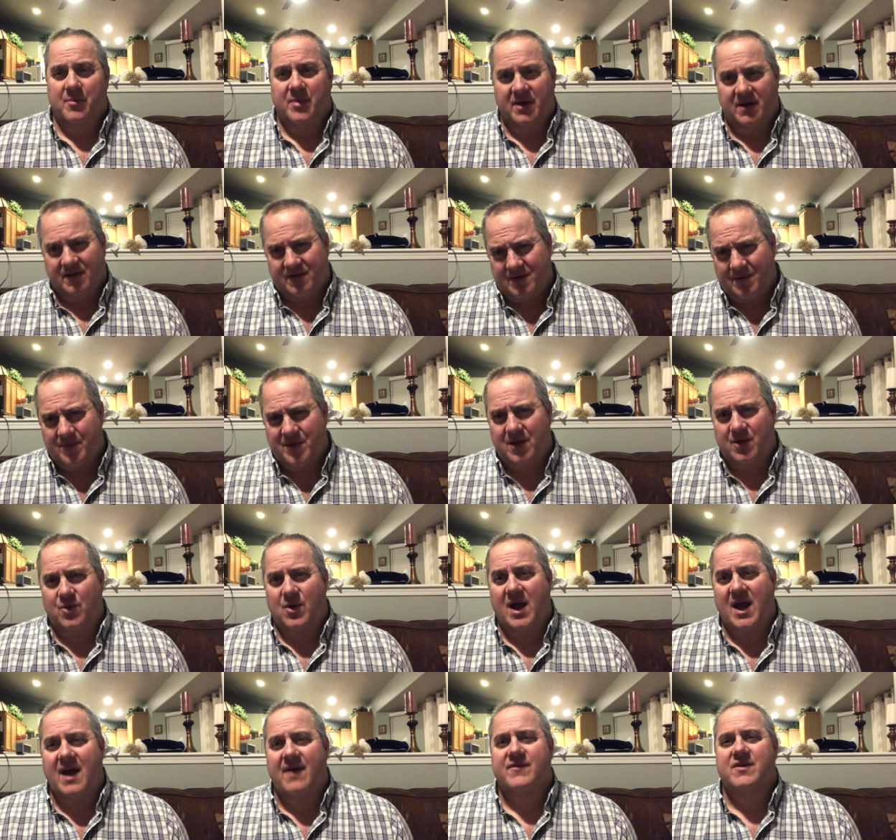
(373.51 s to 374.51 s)
but it's something
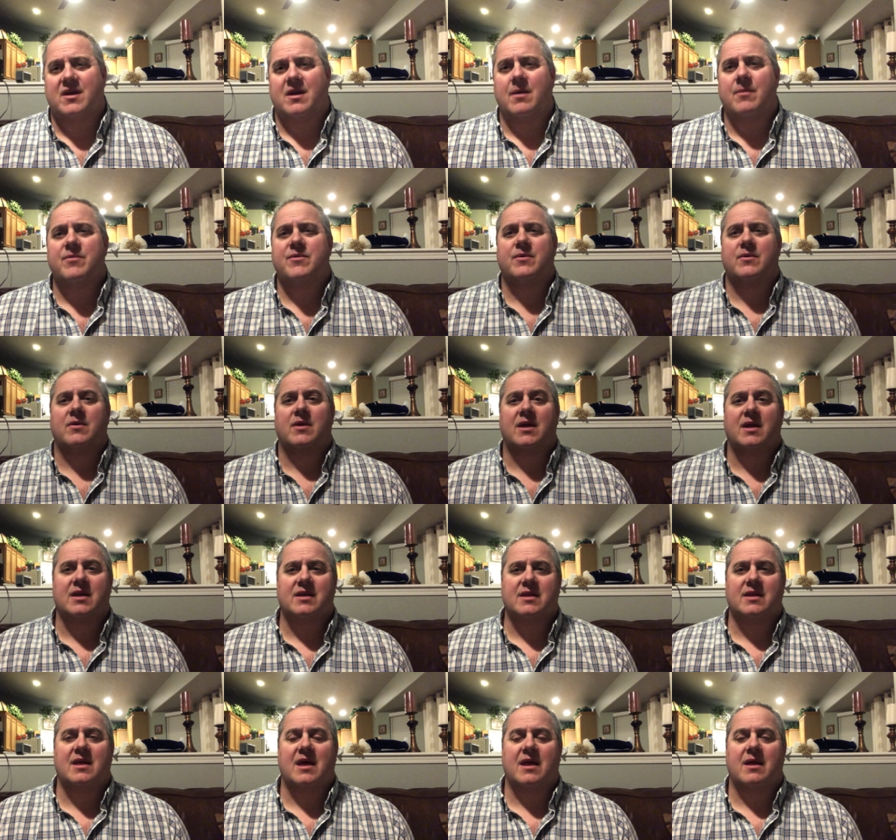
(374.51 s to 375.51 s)
you have to come through to
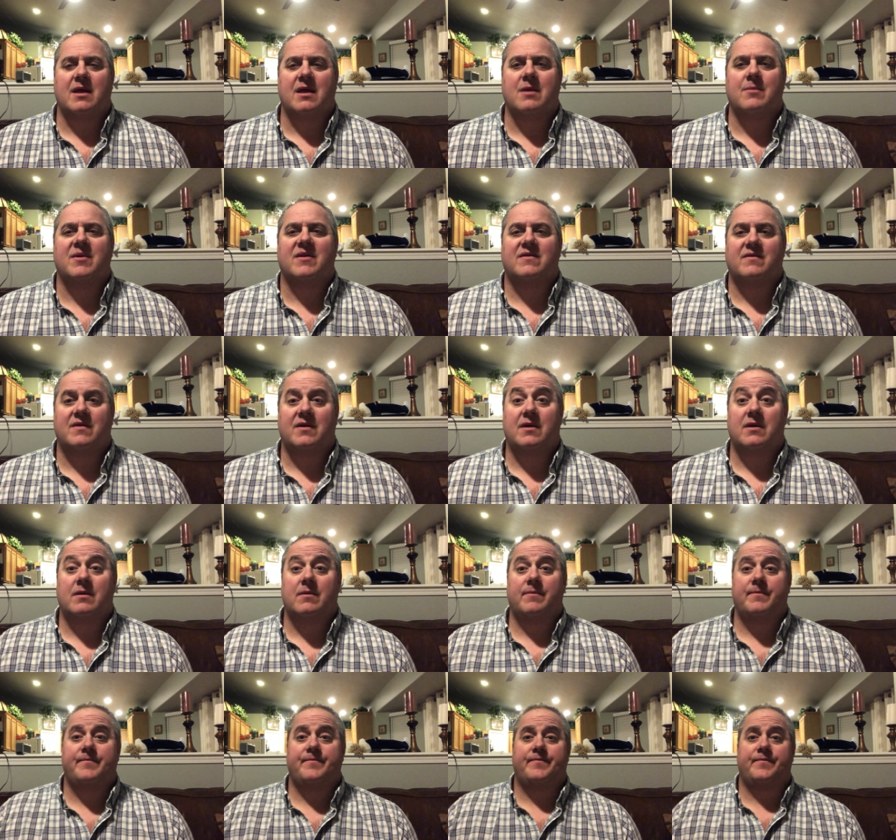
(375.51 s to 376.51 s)
get to that intimacy.
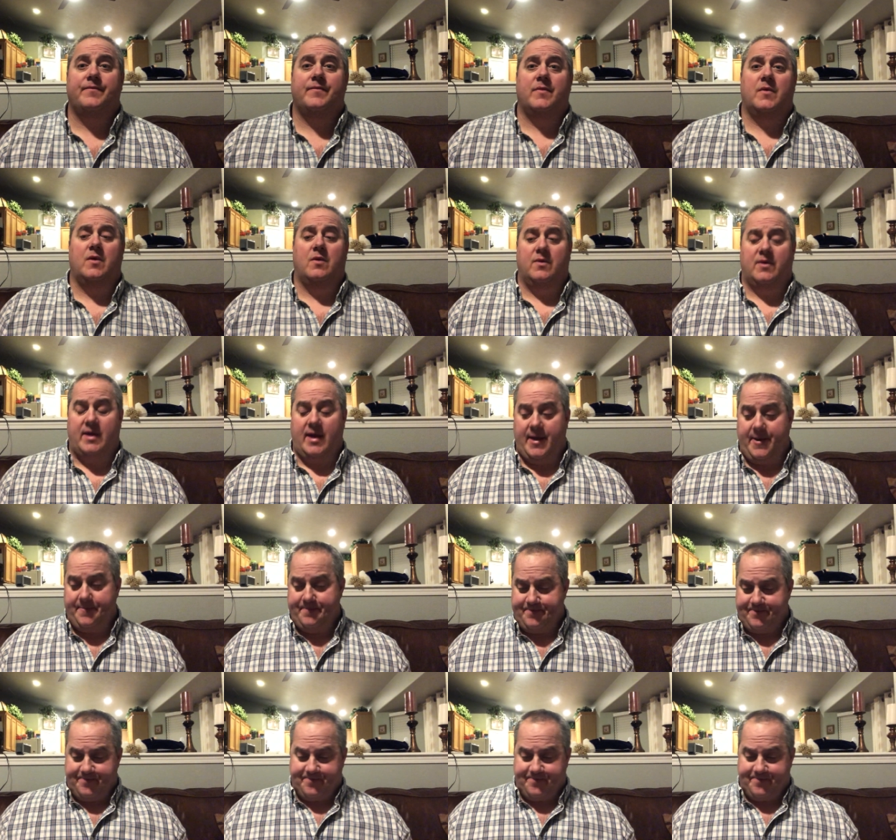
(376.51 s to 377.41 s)
Okay?